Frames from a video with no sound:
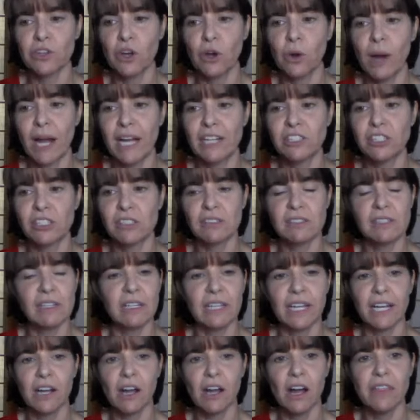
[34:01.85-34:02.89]
So I just
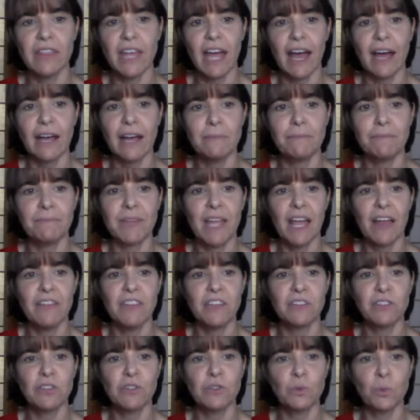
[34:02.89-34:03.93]
click on that,
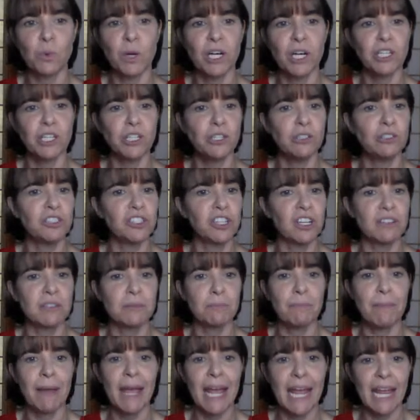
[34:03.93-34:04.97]
and this is where you
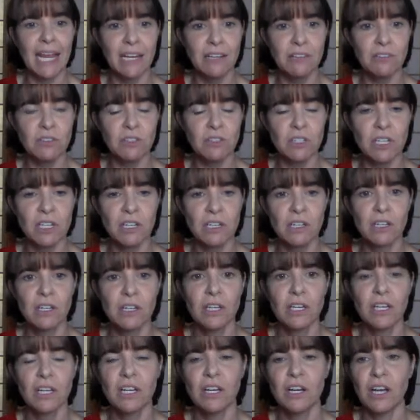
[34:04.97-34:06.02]
just paste
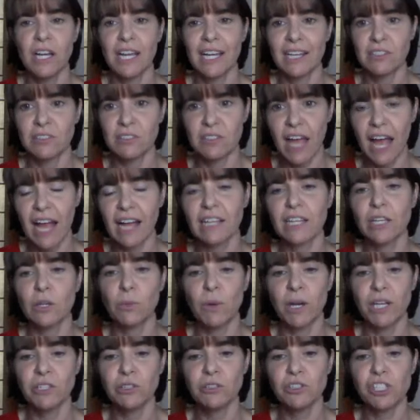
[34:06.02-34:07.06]
exactly
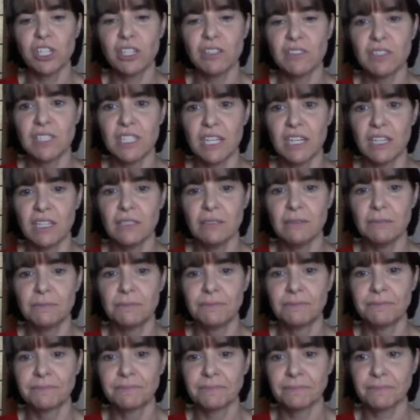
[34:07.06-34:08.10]
what you just did.
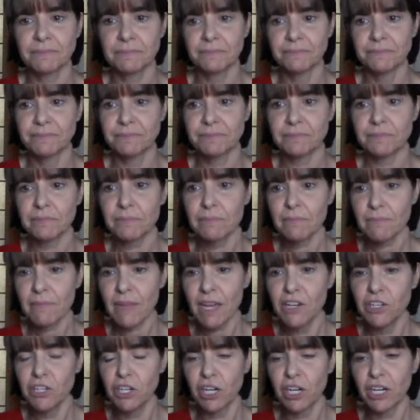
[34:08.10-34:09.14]

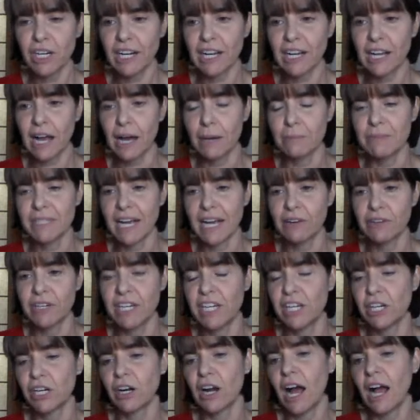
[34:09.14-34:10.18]
And you're going to come down
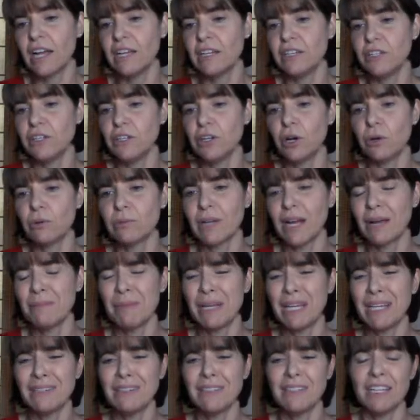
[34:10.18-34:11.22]
here.
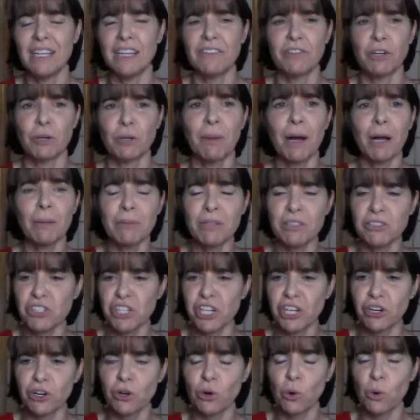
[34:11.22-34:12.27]
If you're
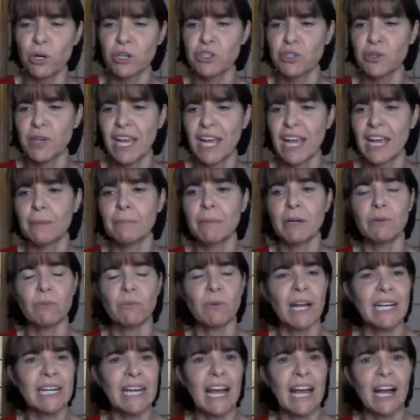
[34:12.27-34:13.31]
publishing your course, you can,
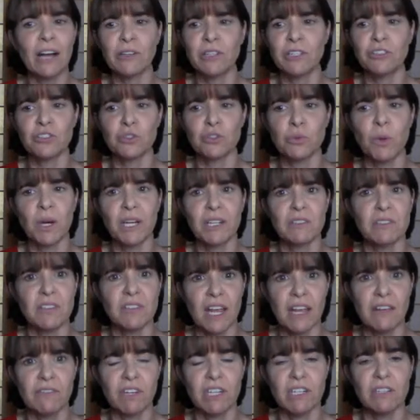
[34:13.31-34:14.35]
but right now you just want to
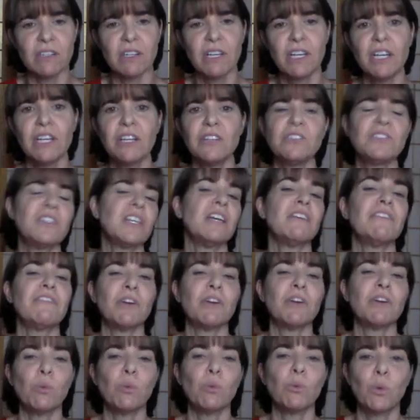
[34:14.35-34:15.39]
save it, see
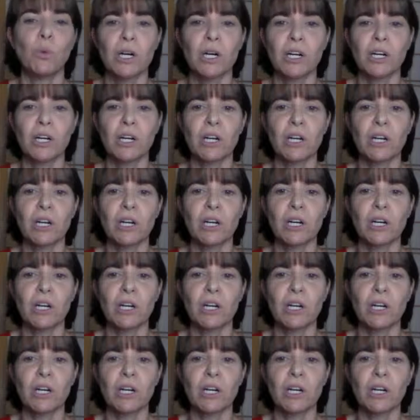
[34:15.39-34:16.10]
if it works.